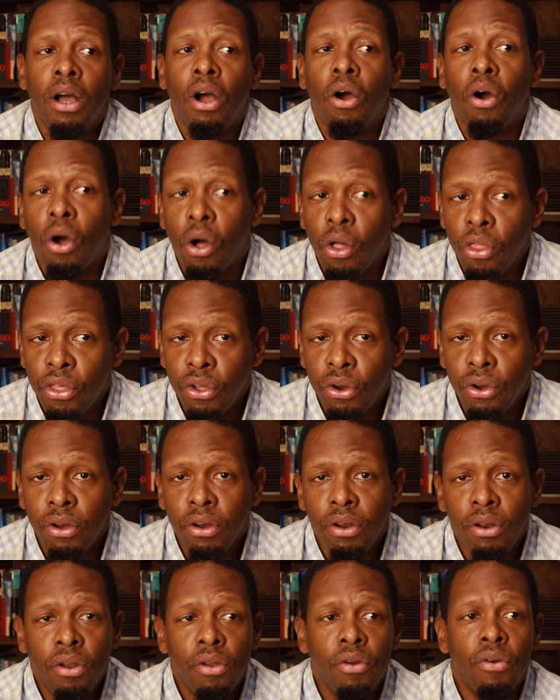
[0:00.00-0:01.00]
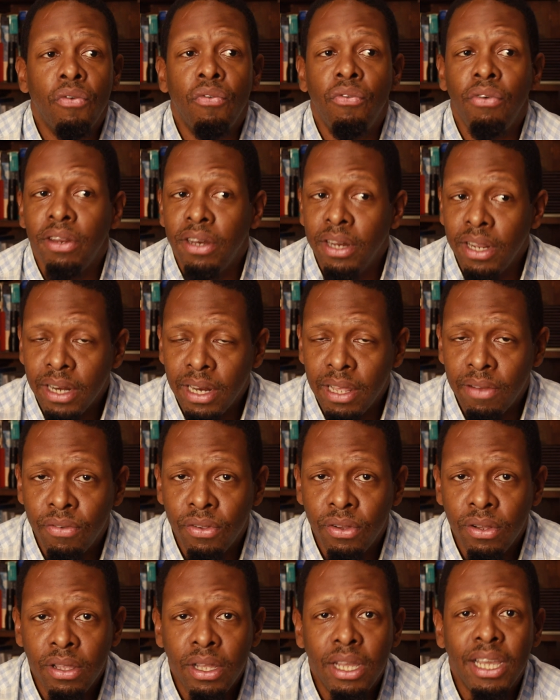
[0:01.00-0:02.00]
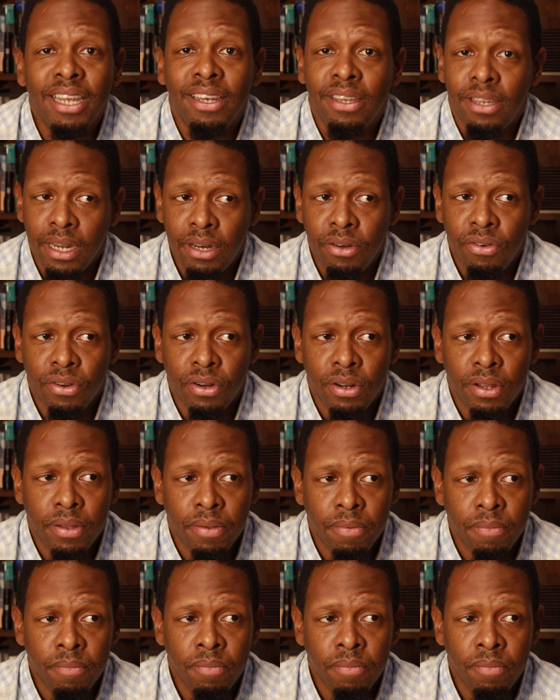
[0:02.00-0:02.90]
author, reading level, etc.